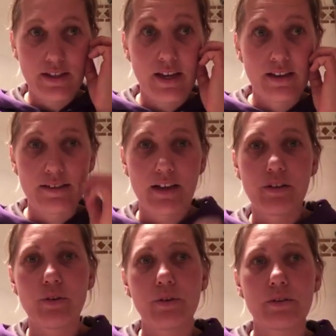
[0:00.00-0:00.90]
There is
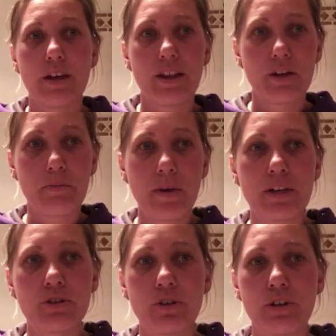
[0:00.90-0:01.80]
other oils out there.
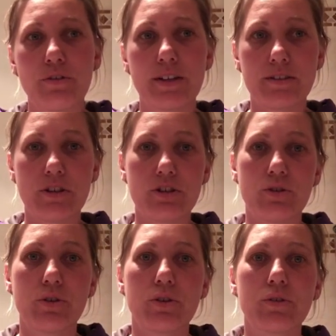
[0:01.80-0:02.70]
Make sure you research
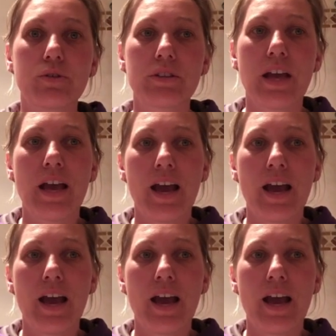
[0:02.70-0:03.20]
oils